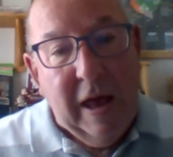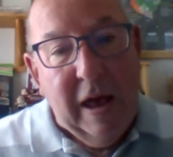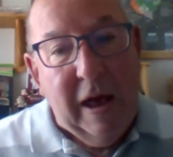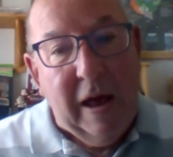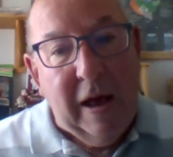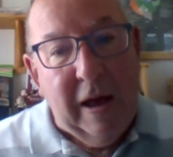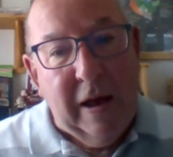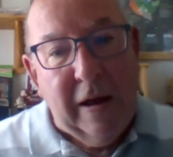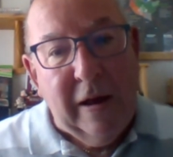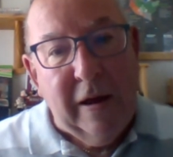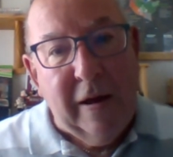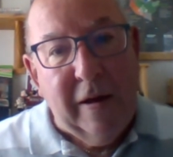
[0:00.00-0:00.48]

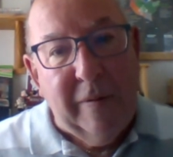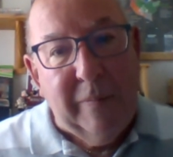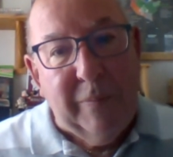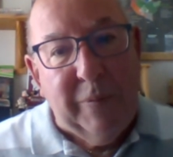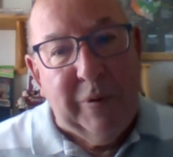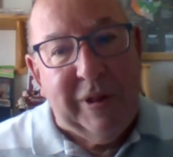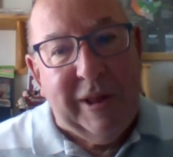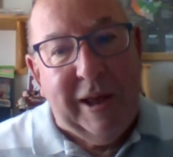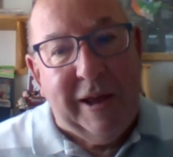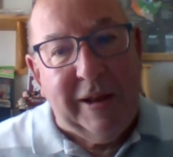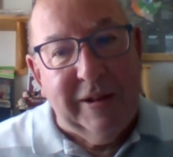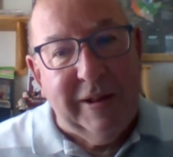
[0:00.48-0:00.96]
Uh,
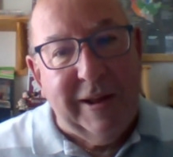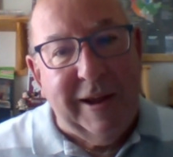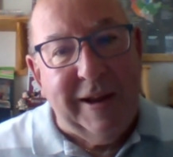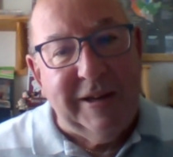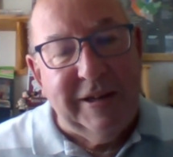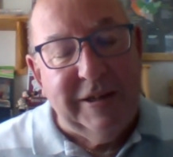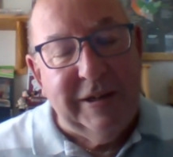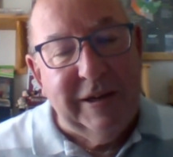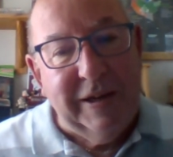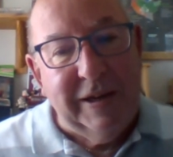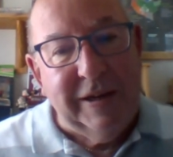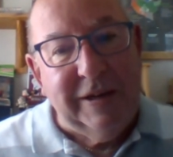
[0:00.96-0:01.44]
but that
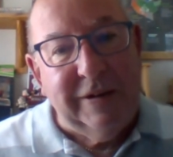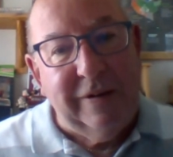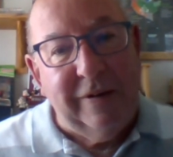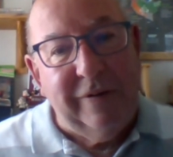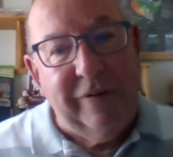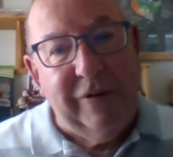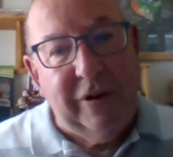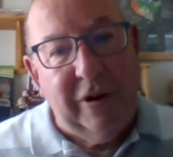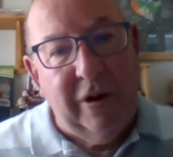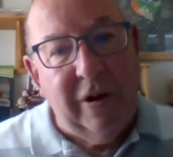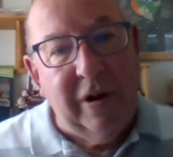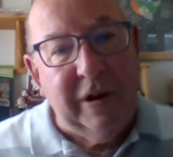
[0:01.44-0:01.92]
that is,
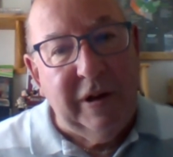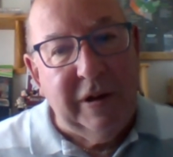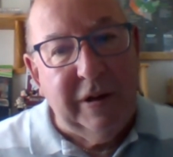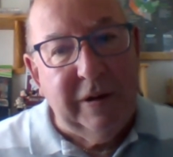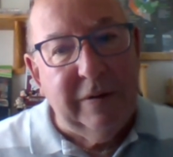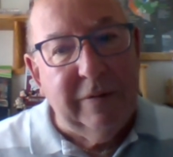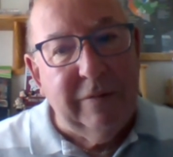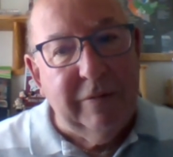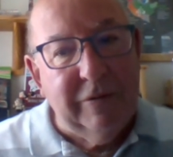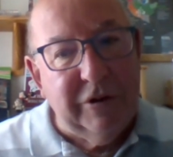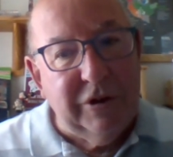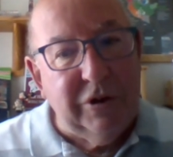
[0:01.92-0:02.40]
if you like,
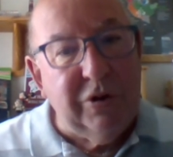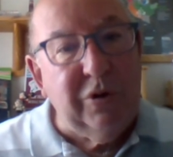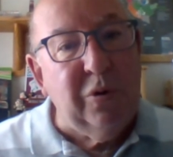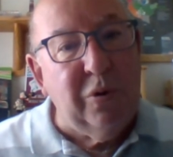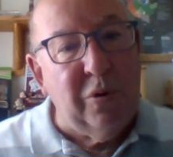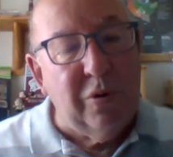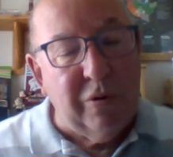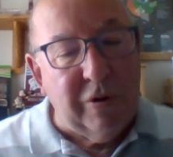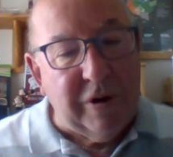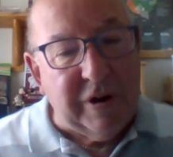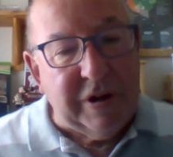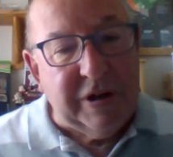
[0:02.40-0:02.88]

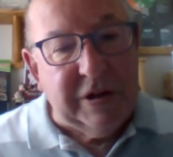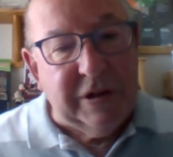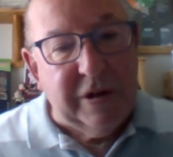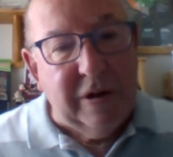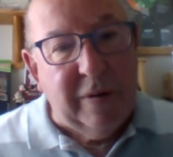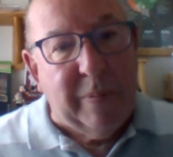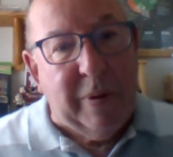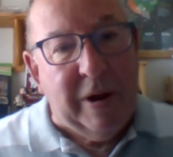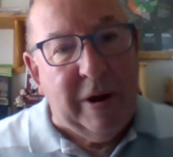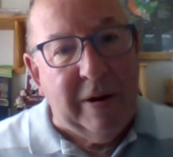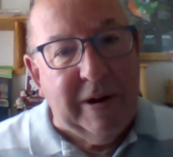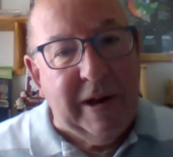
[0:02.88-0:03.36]
stories
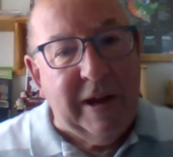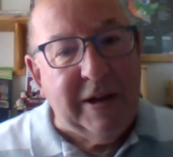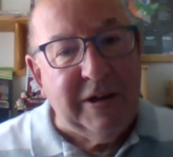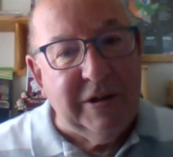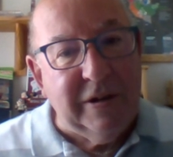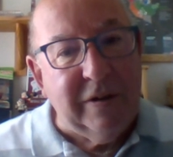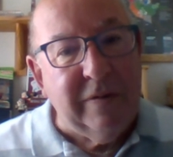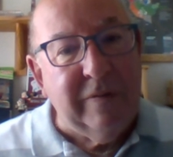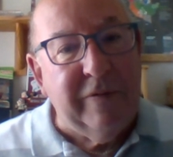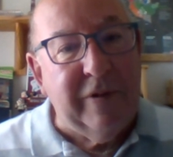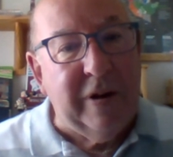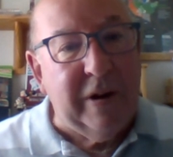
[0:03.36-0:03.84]
about
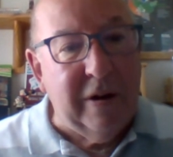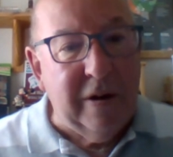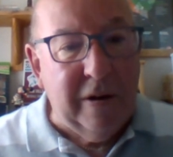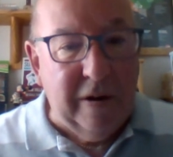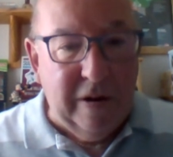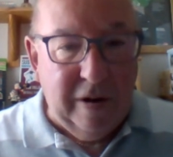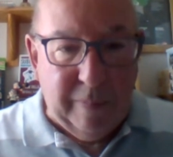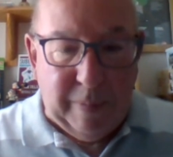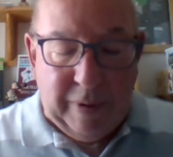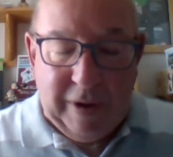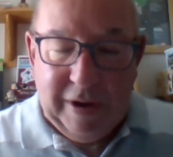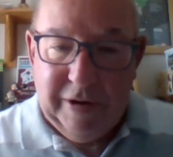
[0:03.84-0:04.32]
Aston Villa,
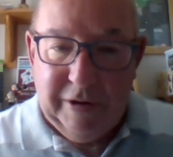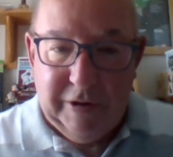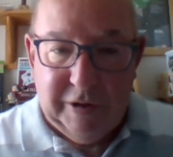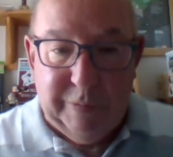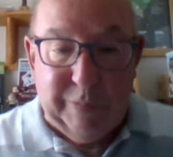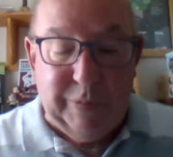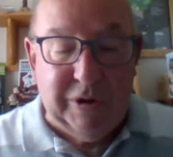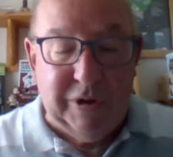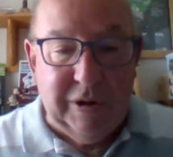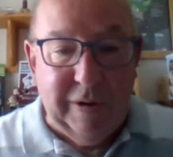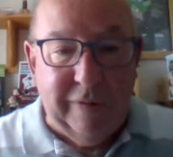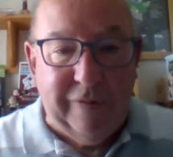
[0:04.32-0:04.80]
about
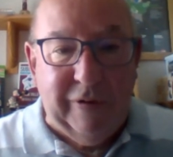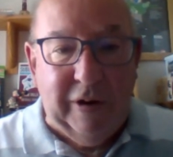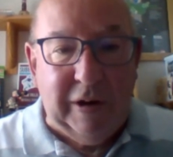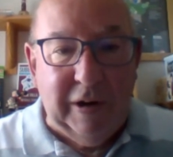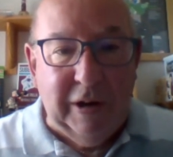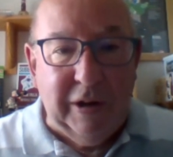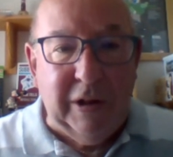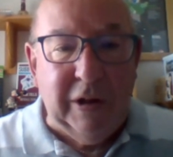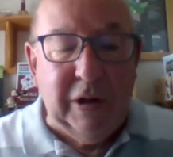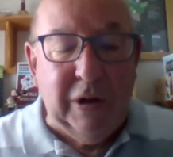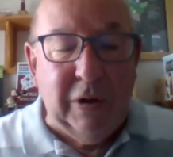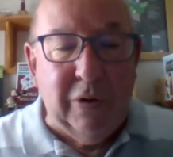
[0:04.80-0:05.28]

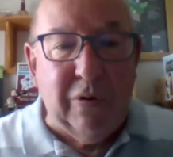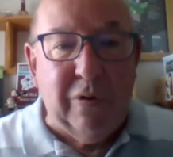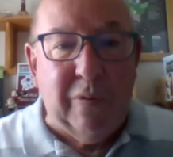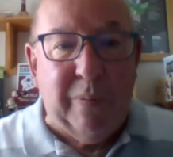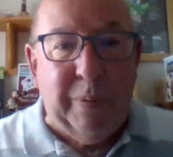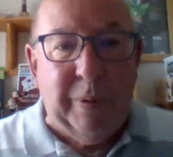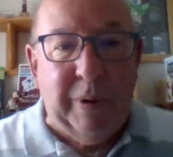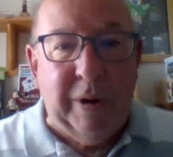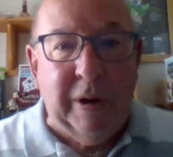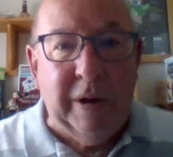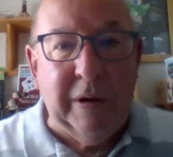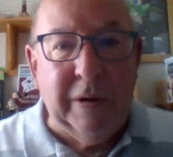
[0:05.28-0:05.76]
specifically the
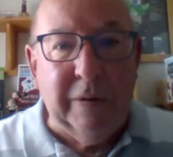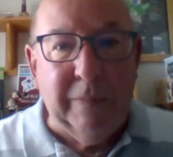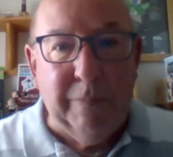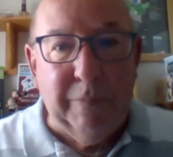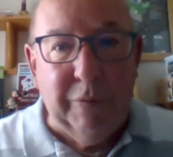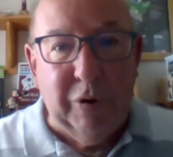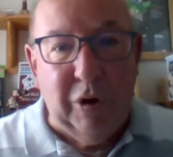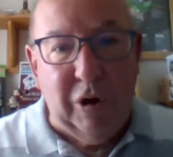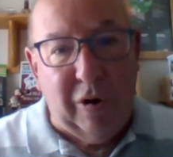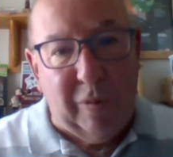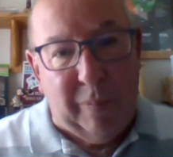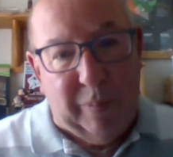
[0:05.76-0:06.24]
European
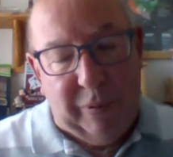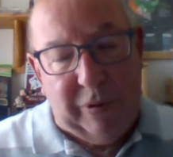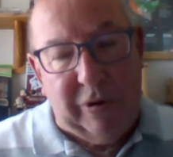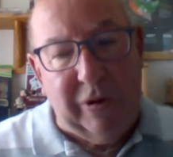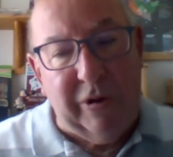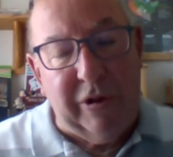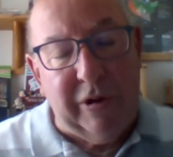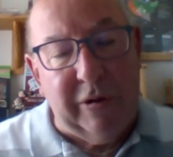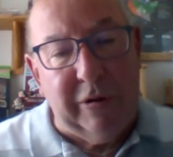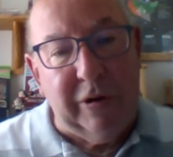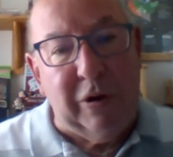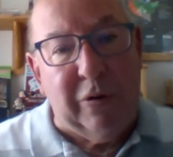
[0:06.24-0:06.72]
Cup and
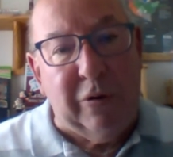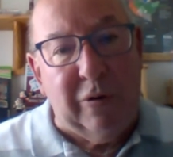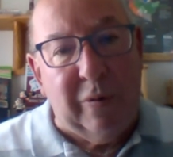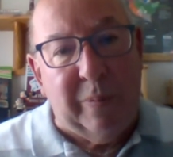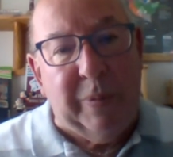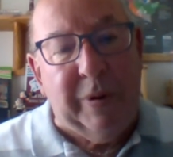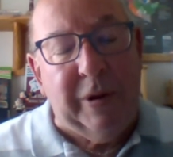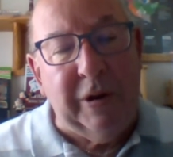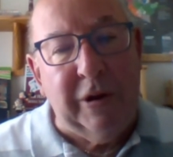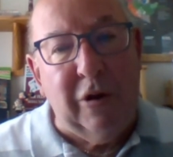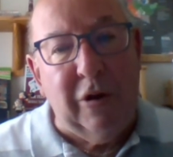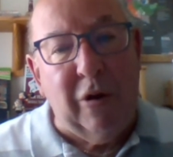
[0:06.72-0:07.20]
other
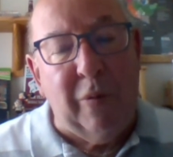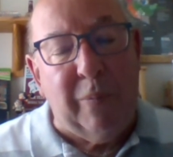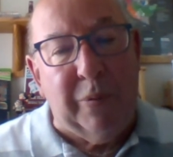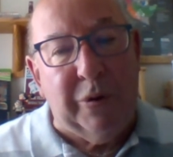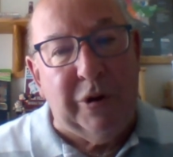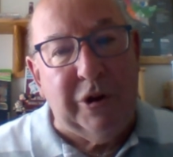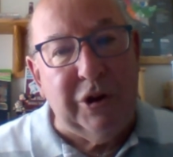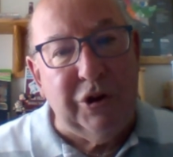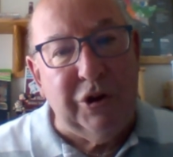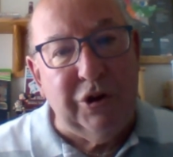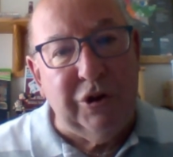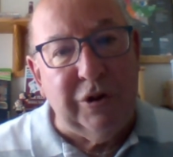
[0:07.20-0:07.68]
European
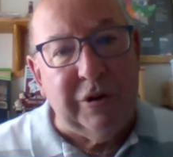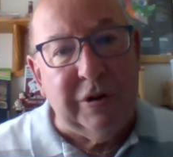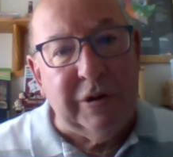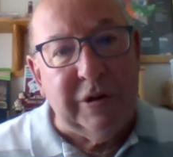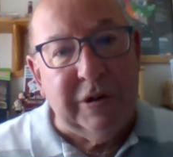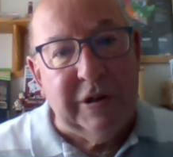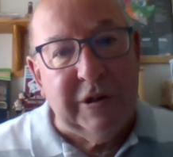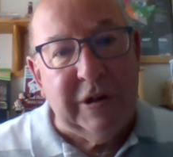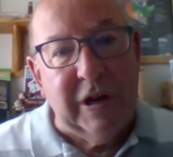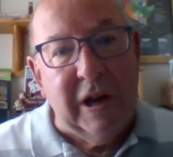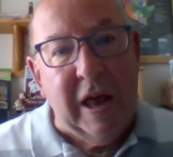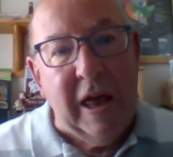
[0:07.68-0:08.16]

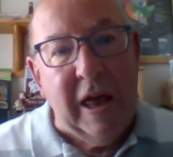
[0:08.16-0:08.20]
competitions.